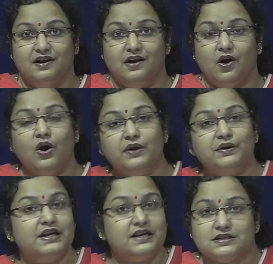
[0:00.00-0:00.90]
All you
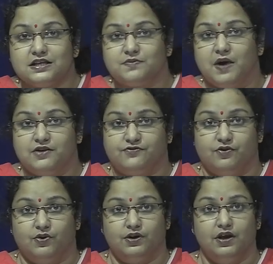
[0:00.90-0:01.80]
need is a
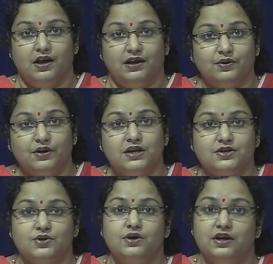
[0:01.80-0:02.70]
smartphone. You need
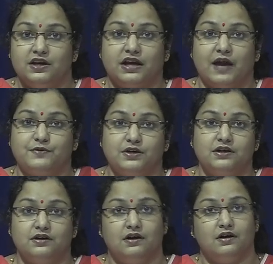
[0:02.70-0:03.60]
to
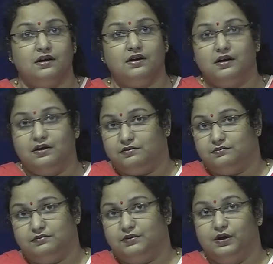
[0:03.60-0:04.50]
capture
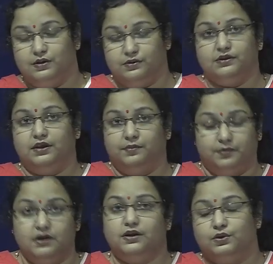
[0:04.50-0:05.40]

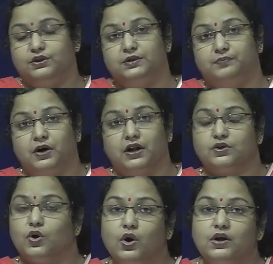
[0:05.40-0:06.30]
the product
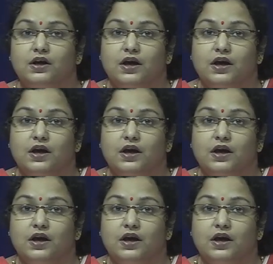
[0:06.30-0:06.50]
code,